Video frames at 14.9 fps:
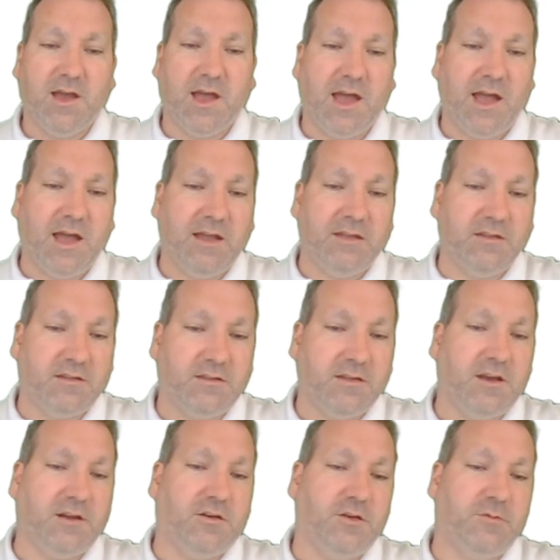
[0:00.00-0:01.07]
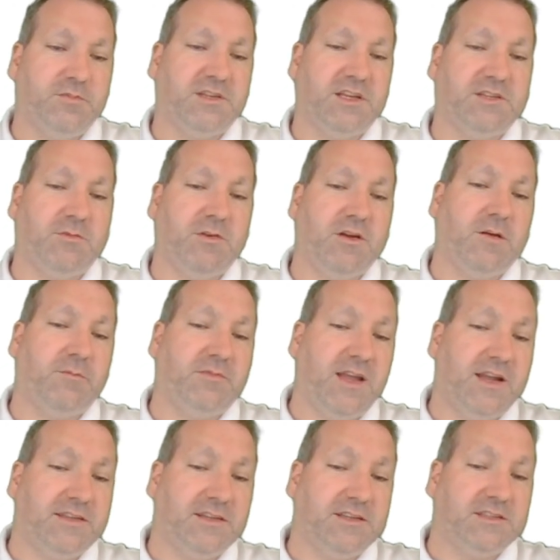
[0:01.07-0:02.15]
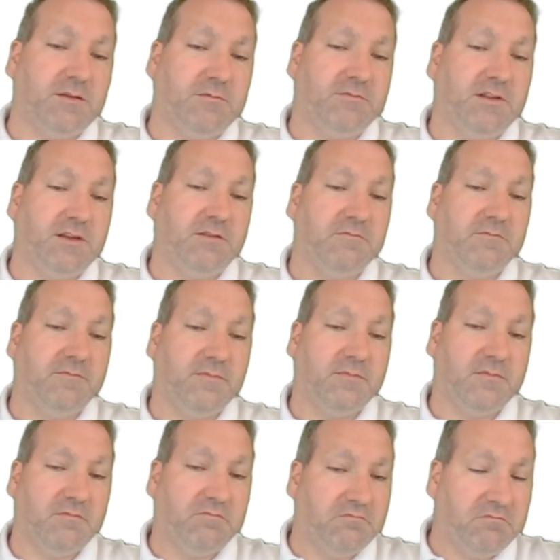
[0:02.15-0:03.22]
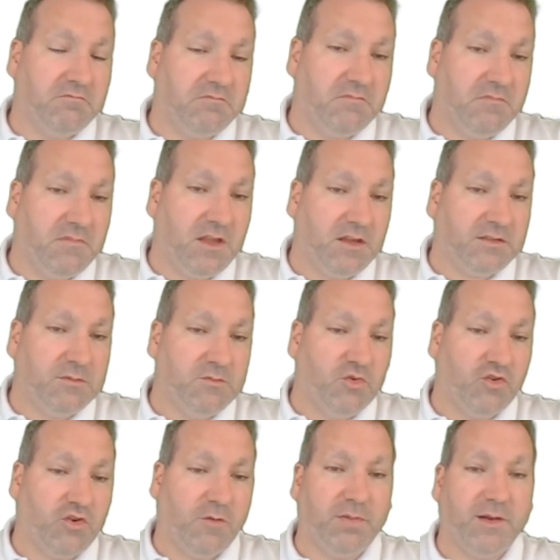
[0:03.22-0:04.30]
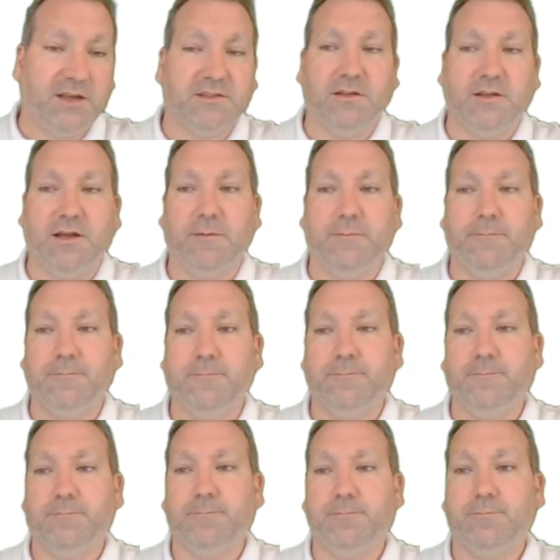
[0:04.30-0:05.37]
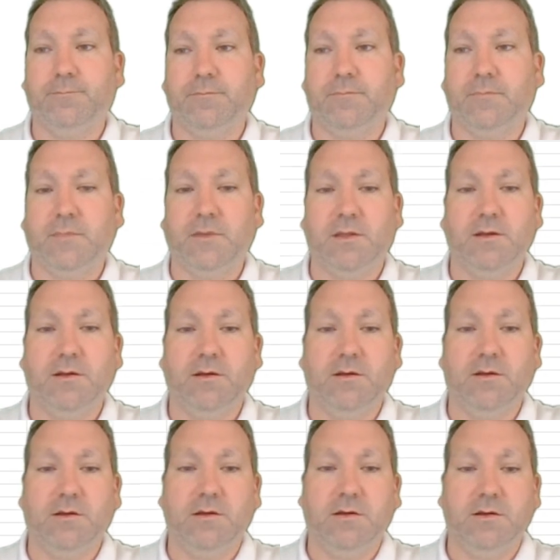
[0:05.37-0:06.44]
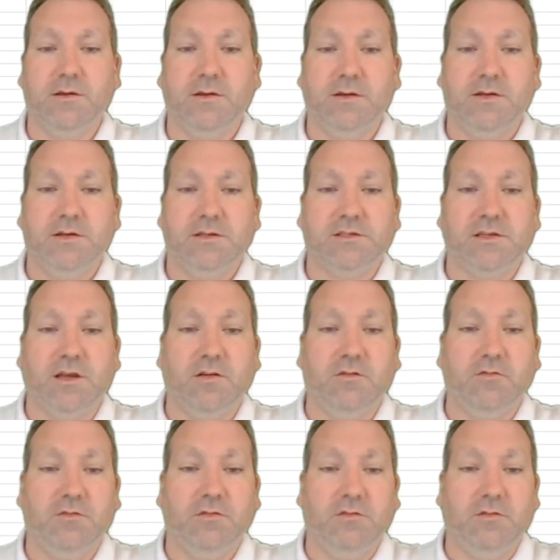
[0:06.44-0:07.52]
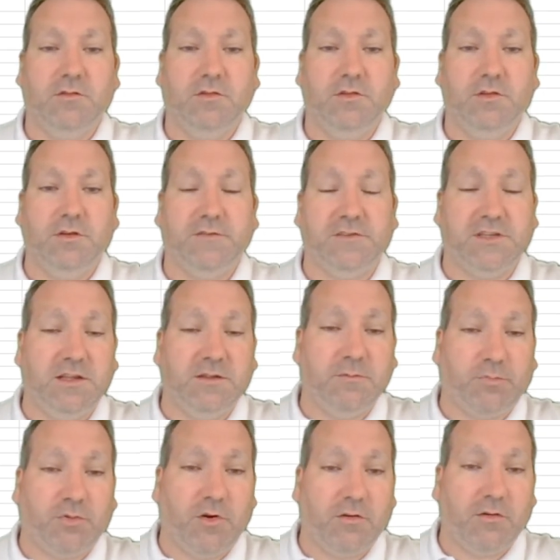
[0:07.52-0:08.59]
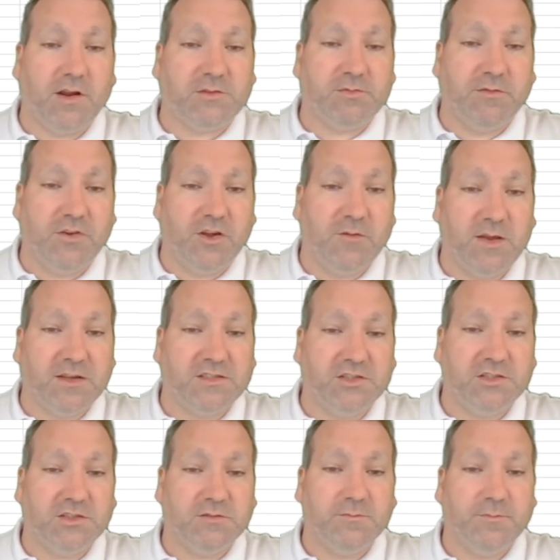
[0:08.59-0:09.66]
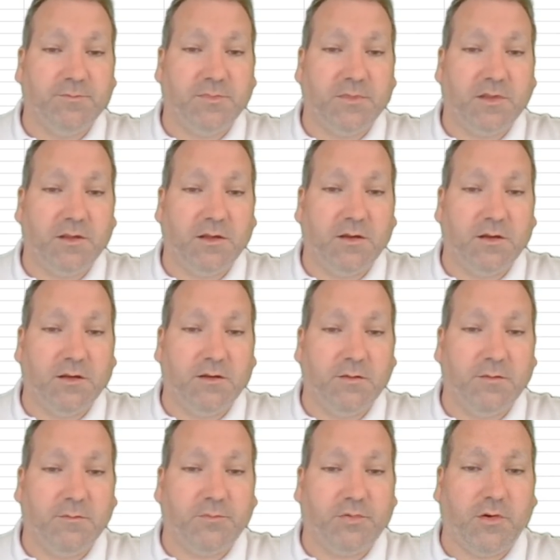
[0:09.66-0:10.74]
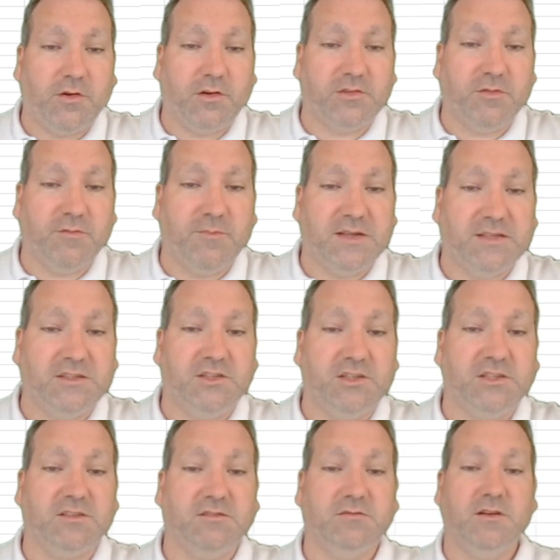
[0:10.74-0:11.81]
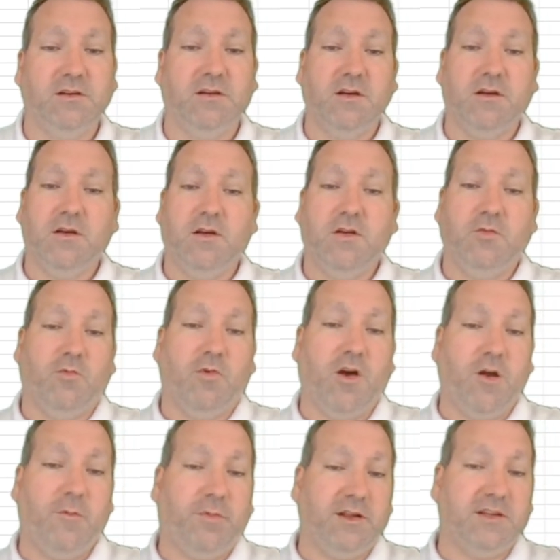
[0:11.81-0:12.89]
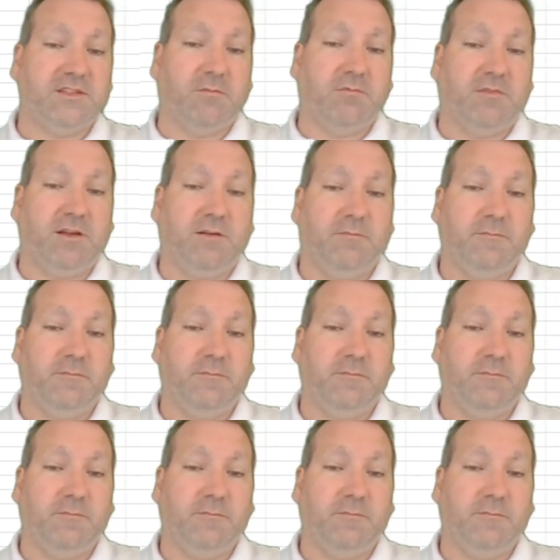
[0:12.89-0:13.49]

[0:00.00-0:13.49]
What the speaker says: And the third loop says we're updating something. Nothing more complex than that. So you've seen progress with no messages. Progress with messages. We're opening something.